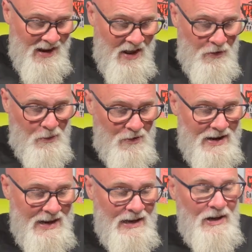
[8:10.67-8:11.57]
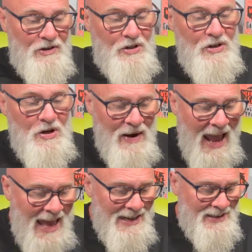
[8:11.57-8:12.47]
3, do you
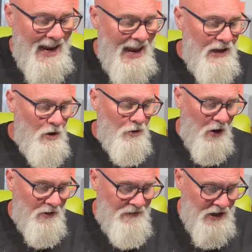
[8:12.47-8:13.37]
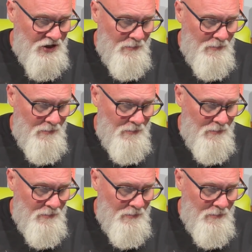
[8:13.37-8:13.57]
annotate your non-fiction